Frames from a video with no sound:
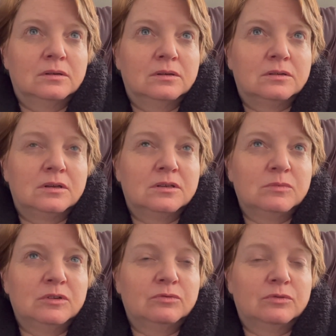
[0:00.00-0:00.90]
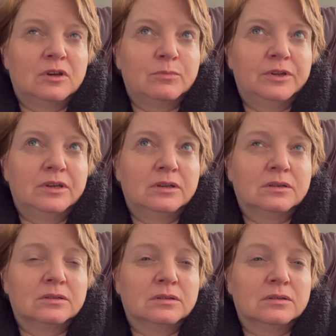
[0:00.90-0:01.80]
It takes me a couple
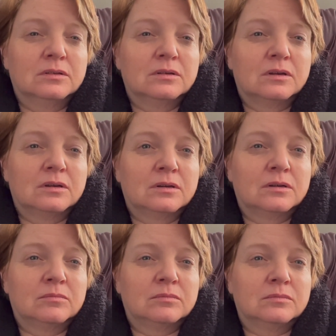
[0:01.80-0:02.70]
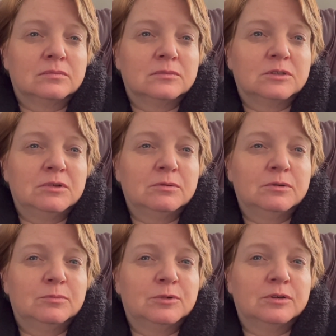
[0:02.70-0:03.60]
days um, to be able to
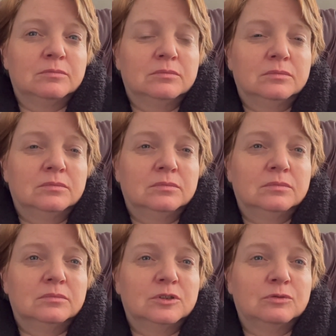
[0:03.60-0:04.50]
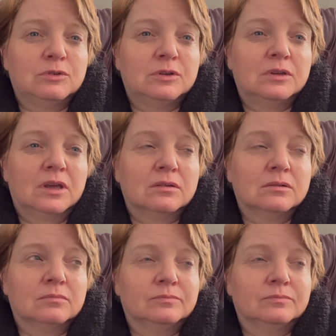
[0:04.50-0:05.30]
put a few together.